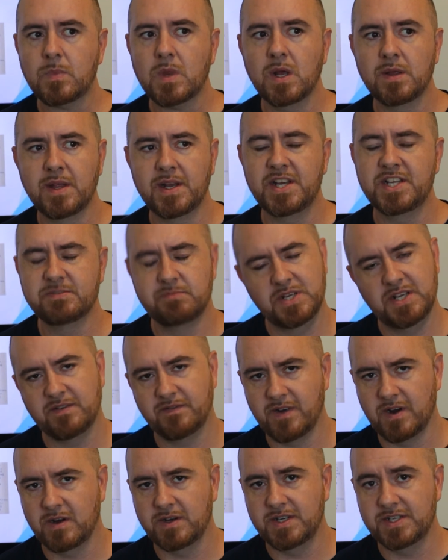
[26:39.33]
that he's being
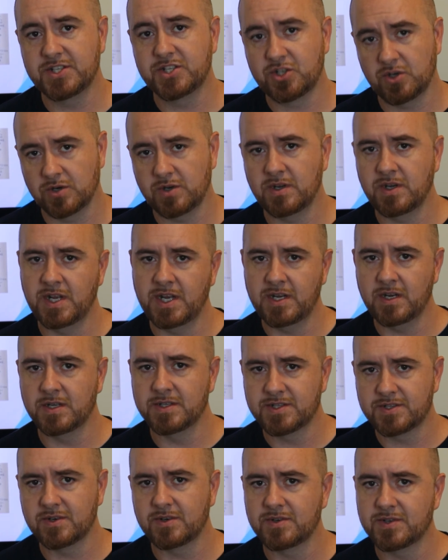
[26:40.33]
very certain in
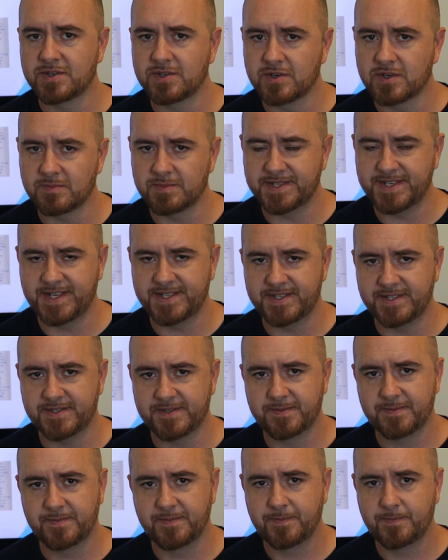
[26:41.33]
uncertain circumstances.